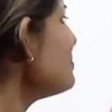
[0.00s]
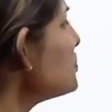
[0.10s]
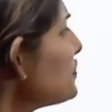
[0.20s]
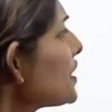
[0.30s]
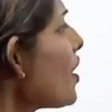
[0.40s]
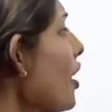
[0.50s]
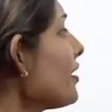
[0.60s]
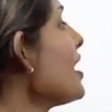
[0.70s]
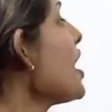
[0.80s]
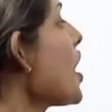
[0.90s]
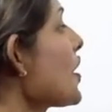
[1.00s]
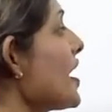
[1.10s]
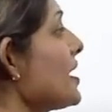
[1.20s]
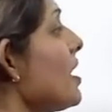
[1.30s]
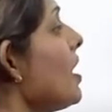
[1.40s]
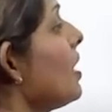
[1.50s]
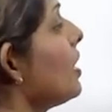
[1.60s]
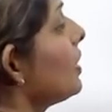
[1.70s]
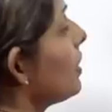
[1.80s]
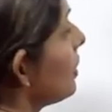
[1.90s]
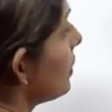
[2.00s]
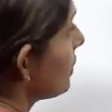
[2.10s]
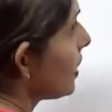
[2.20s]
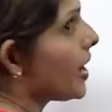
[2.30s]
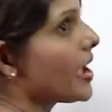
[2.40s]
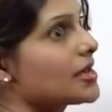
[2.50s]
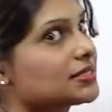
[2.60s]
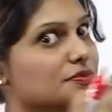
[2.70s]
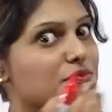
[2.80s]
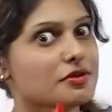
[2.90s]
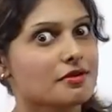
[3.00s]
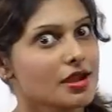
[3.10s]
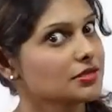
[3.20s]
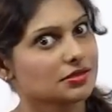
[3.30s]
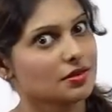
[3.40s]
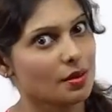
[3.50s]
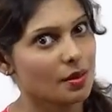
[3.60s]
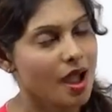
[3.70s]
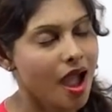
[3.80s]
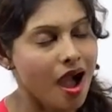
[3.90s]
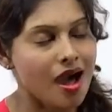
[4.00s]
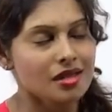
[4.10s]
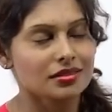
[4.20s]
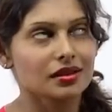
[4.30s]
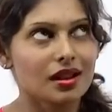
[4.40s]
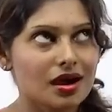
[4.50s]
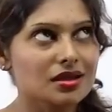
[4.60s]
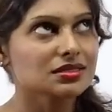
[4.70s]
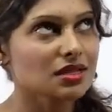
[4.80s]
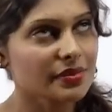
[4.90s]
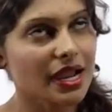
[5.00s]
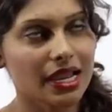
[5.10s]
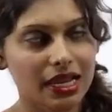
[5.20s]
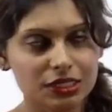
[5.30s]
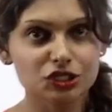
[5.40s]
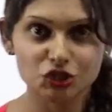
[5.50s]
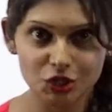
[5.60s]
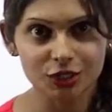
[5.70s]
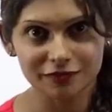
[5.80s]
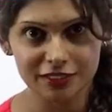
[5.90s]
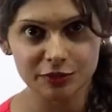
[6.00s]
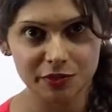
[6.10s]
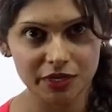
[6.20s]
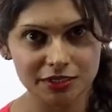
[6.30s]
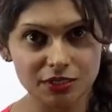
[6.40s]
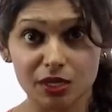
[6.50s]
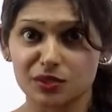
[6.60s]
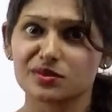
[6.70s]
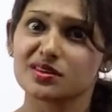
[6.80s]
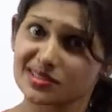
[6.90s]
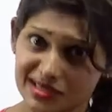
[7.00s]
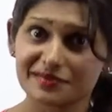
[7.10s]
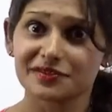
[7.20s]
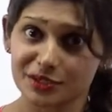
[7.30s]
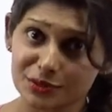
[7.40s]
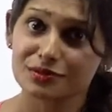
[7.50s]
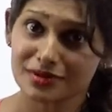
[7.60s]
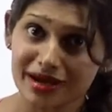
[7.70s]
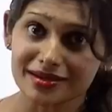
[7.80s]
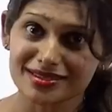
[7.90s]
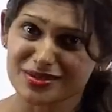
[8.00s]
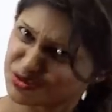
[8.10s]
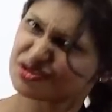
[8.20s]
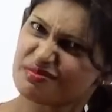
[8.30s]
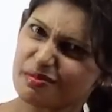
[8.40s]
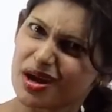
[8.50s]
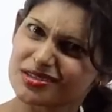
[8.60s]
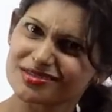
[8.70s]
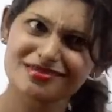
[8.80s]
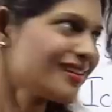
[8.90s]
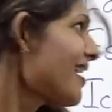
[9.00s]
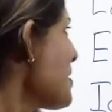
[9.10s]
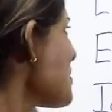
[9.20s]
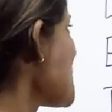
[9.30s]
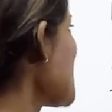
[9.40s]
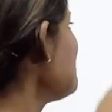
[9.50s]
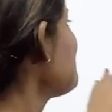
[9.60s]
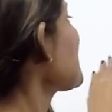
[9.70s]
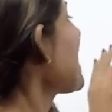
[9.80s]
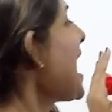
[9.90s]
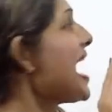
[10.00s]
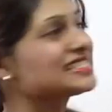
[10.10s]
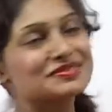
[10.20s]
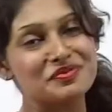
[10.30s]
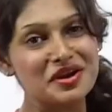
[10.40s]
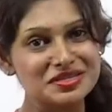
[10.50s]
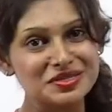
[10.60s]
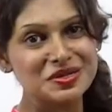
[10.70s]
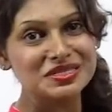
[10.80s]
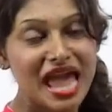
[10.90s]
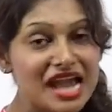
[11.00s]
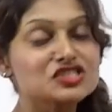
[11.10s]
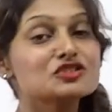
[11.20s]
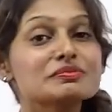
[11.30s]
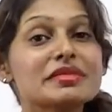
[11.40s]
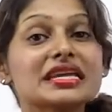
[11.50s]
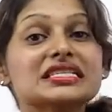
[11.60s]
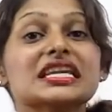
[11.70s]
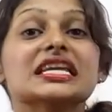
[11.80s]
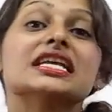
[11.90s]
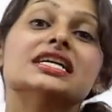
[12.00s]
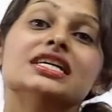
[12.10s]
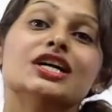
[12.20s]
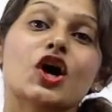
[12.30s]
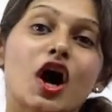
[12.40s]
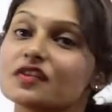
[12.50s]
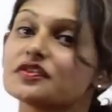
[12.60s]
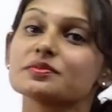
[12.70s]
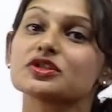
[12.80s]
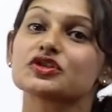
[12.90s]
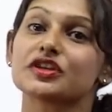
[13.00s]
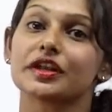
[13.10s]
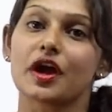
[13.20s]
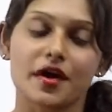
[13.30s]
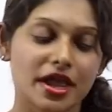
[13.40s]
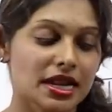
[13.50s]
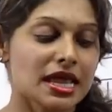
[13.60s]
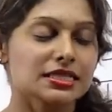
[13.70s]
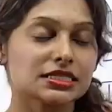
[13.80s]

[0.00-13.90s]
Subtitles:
Moving on, all right? Oh, espresso. The last time I had a shot of espresso, I could not sleep for two nights. Could you imagine? Well, espresso is actually made in a coffee machine, all right?